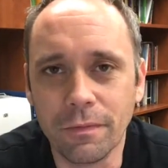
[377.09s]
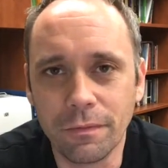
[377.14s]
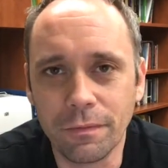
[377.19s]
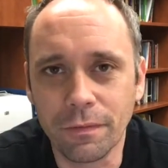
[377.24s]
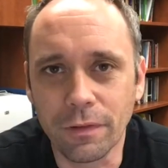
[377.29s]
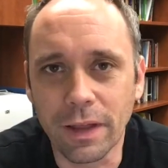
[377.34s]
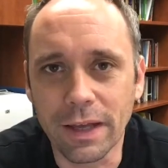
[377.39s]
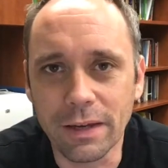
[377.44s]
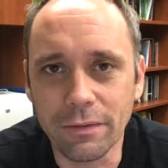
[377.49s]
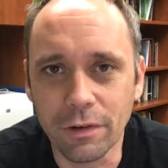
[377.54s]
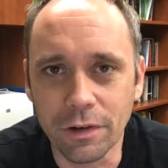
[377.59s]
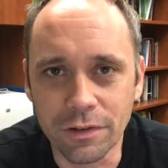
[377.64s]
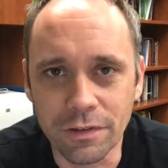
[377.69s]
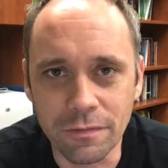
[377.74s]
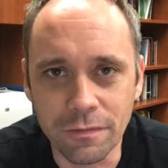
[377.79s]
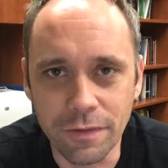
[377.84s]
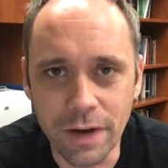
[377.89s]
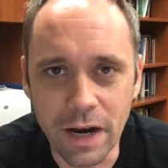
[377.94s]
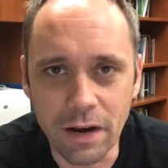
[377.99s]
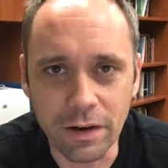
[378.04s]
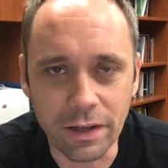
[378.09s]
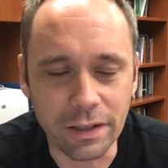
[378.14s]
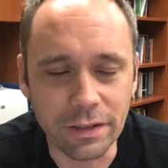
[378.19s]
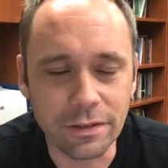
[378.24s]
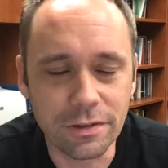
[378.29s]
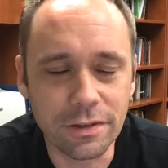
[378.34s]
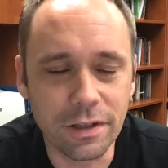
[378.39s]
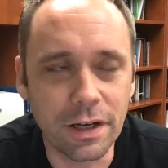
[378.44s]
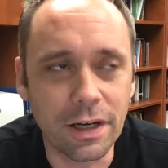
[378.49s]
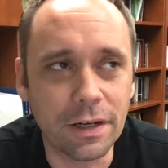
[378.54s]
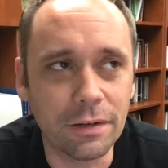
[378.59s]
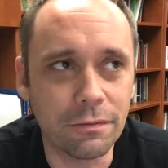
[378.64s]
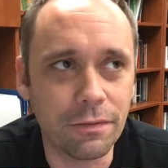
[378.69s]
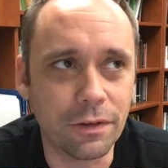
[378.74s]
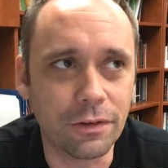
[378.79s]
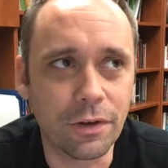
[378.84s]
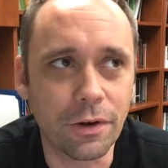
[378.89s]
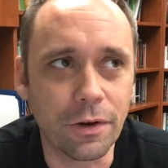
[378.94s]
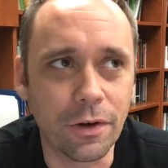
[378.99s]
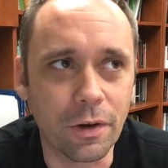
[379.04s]
flavors and variants of
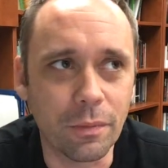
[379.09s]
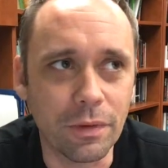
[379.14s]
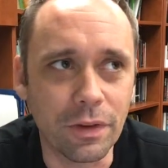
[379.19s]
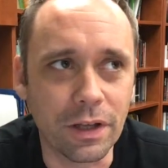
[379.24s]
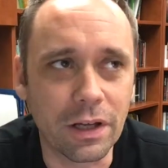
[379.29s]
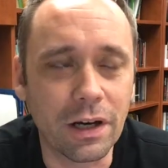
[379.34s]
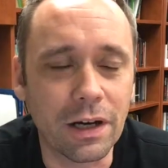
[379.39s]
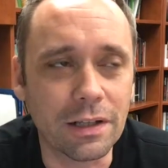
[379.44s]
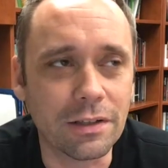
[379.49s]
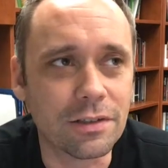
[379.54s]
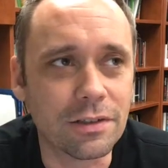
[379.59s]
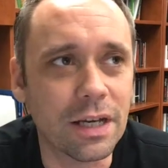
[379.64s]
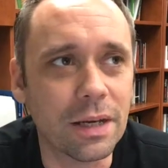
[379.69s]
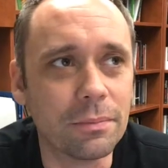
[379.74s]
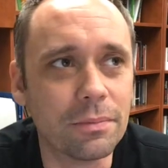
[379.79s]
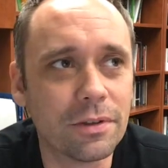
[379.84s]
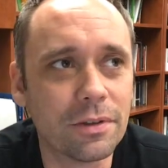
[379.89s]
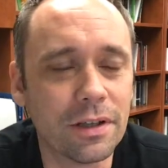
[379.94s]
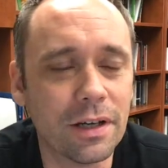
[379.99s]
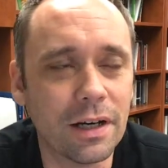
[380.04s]
the term and the concept.